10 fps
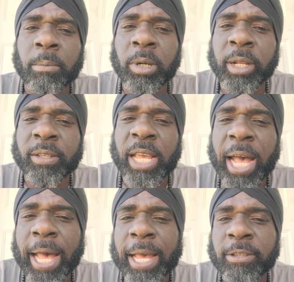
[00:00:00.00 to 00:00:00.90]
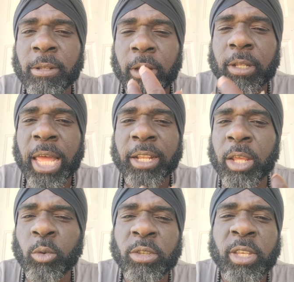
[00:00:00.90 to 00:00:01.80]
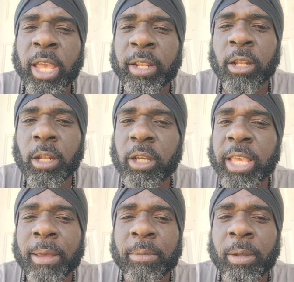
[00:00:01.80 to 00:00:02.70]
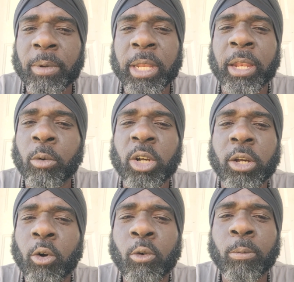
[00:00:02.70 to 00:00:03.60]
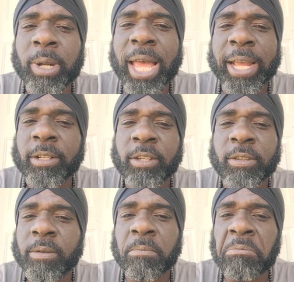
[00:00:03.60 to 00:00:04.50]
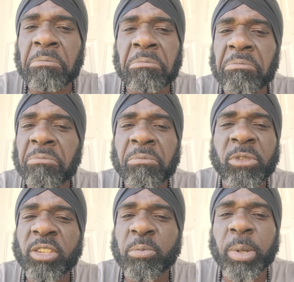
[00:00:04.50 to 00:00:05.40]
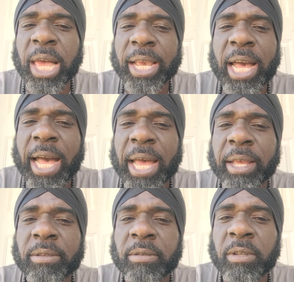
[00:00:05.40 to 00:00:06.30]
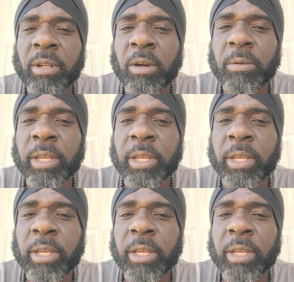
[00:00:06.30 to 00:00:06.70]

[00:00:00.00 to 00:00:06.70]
But his eyes looked like they were scared to look at me, and they were cold black, just black eyes, you know.